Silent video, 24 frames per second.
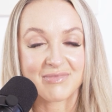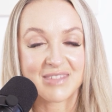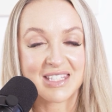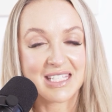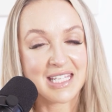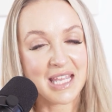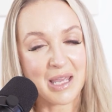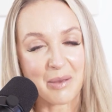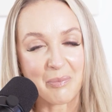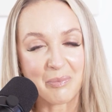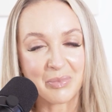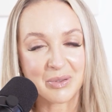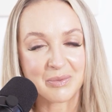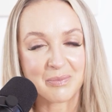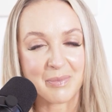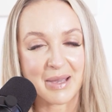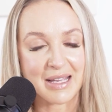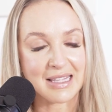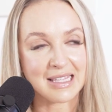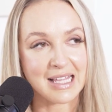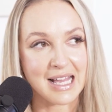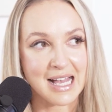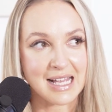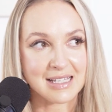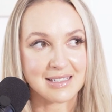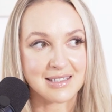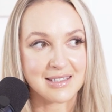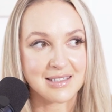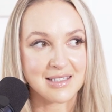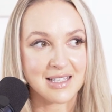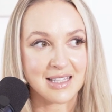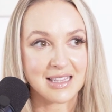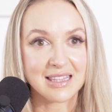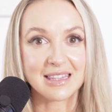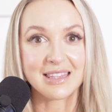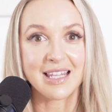tip, my
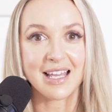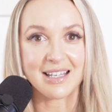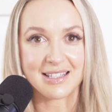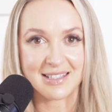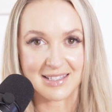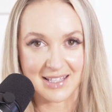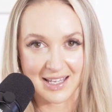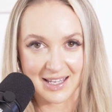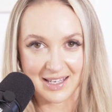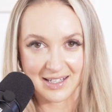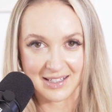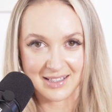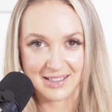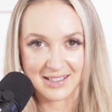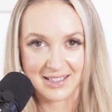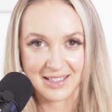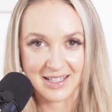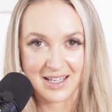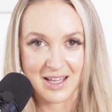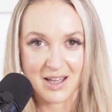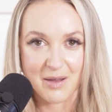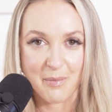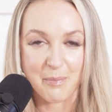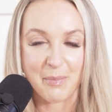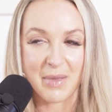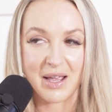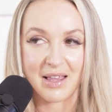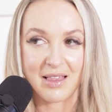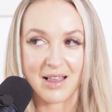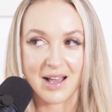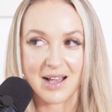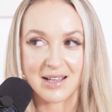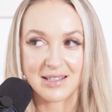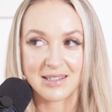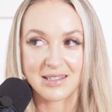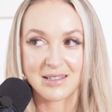last lesson, my
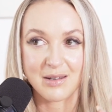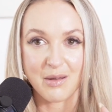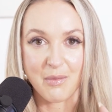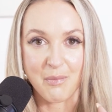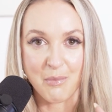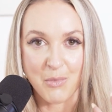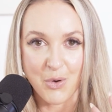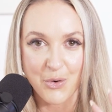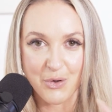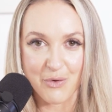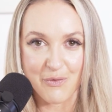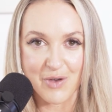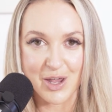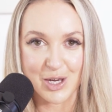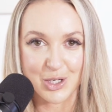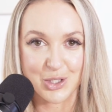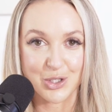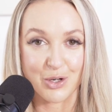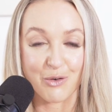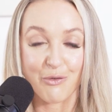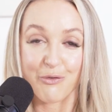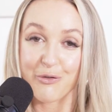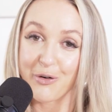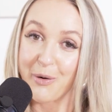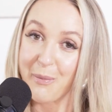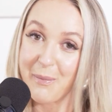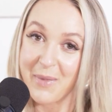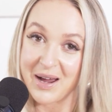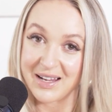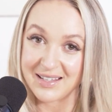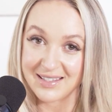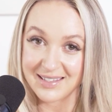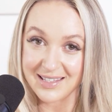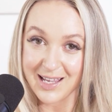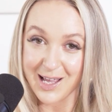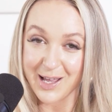last motivation for
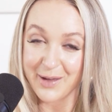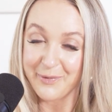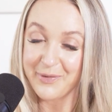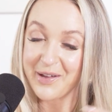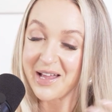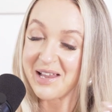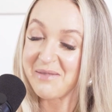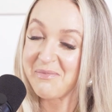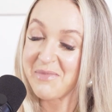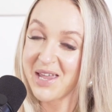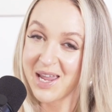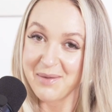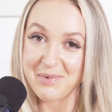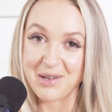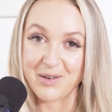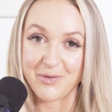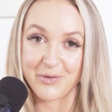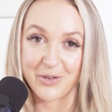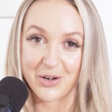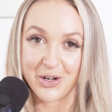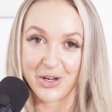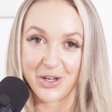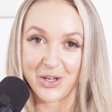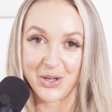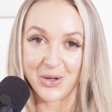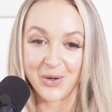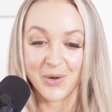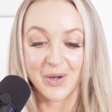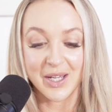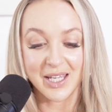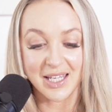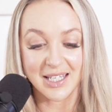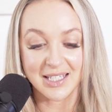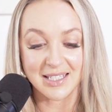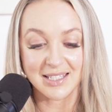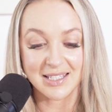myself and maybe for you
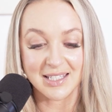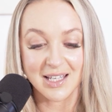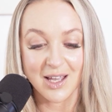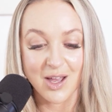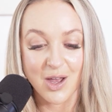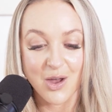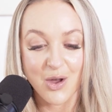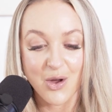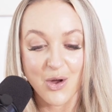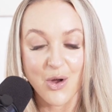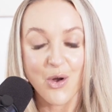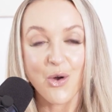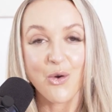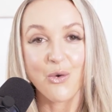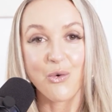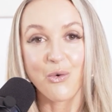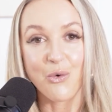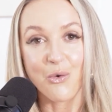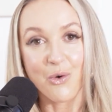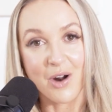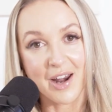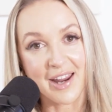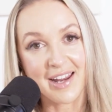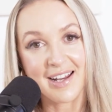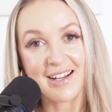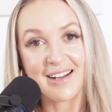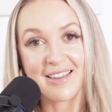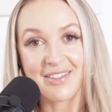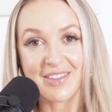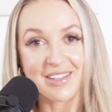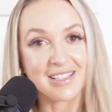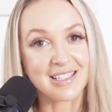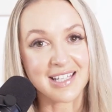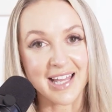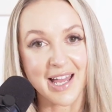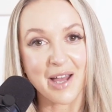is write
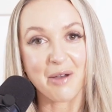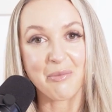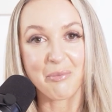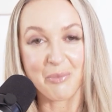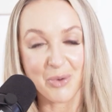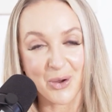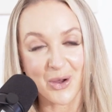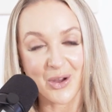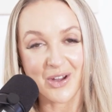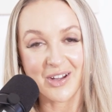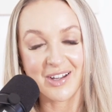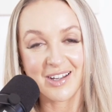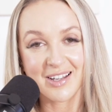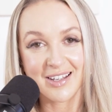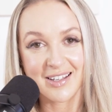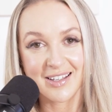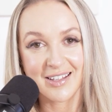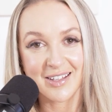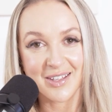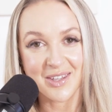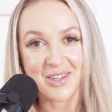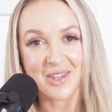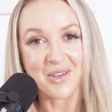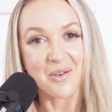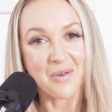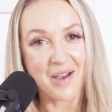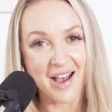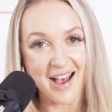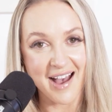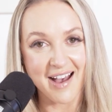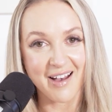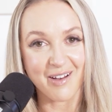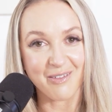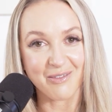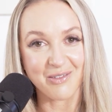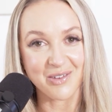the damn book. You
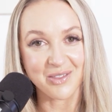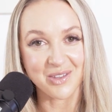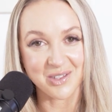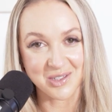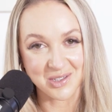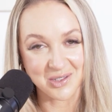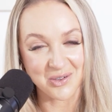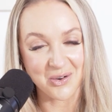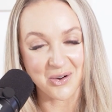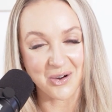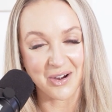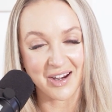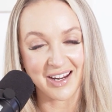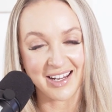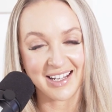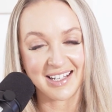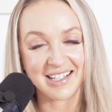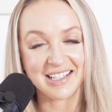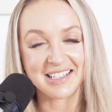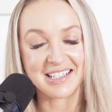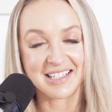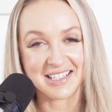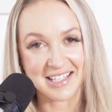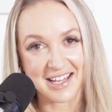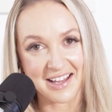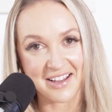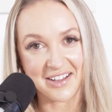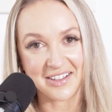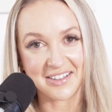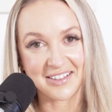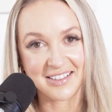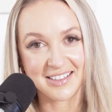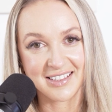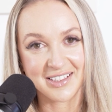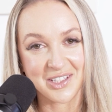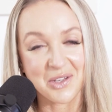have the story to
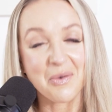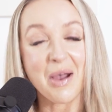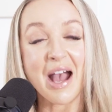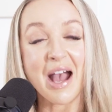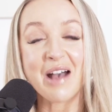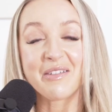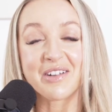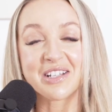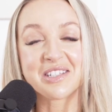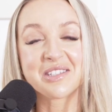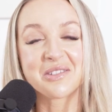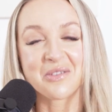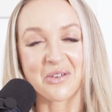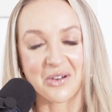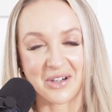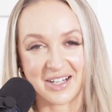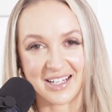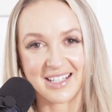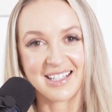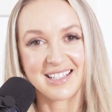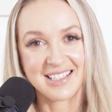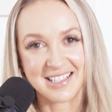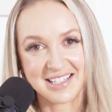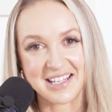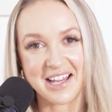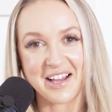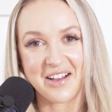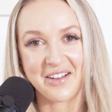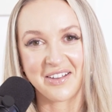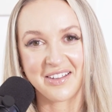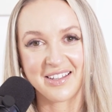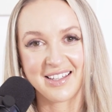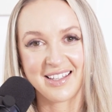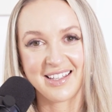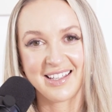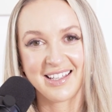tell. You have a story to
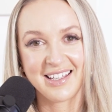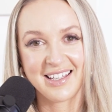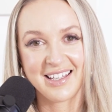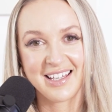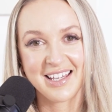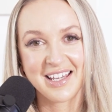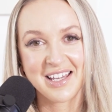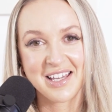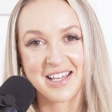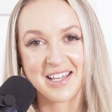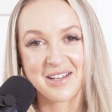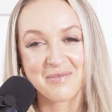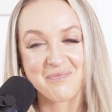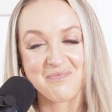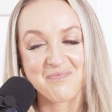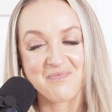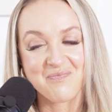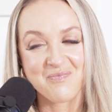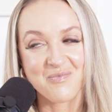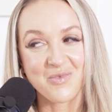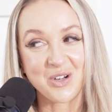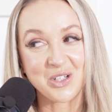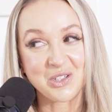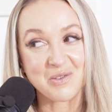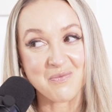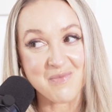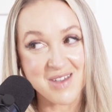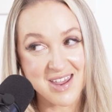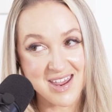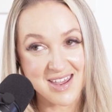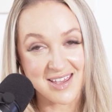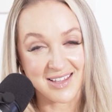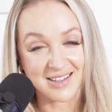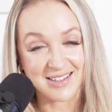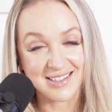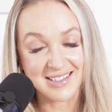tell, which
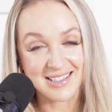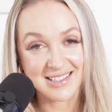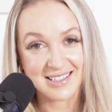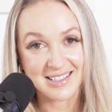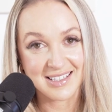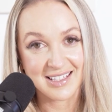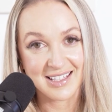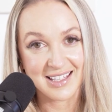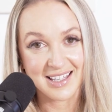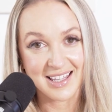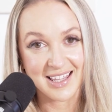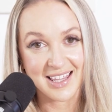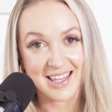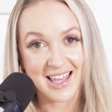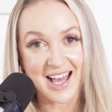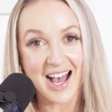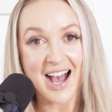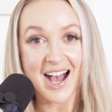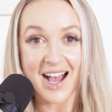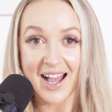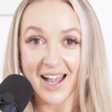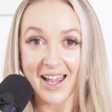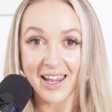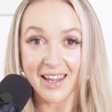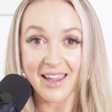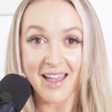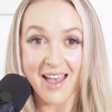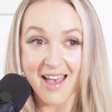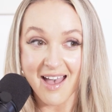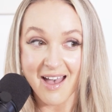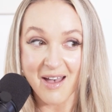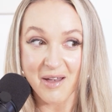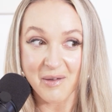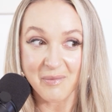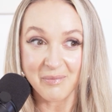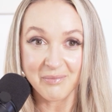means I
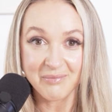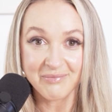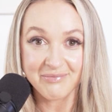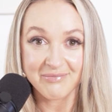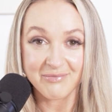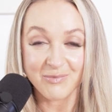am